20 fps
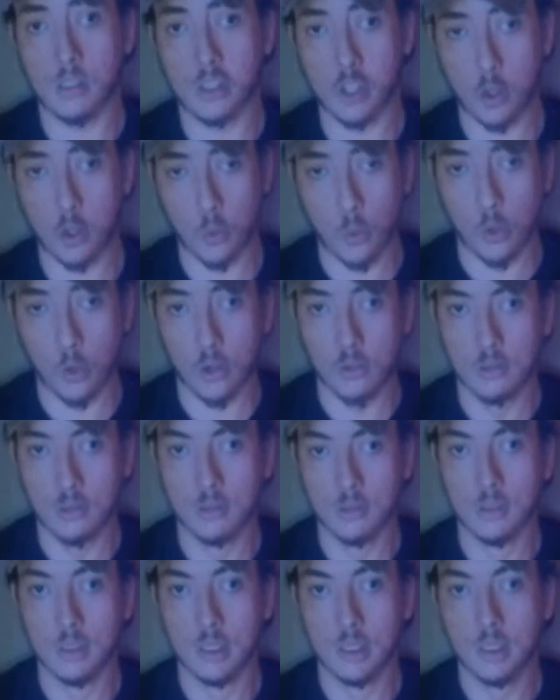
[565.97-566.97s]
store,
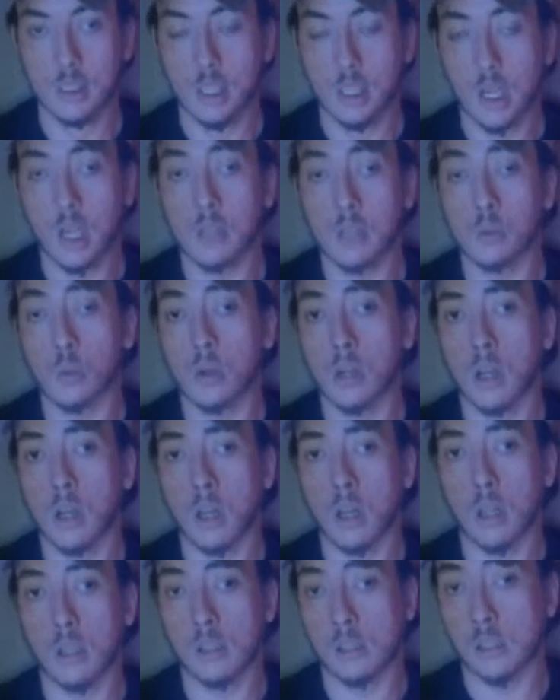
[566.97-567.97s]
as
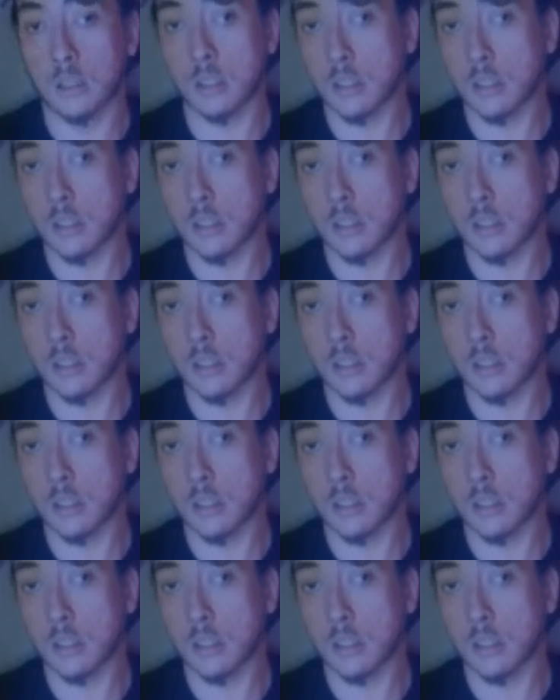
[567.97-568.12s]
well as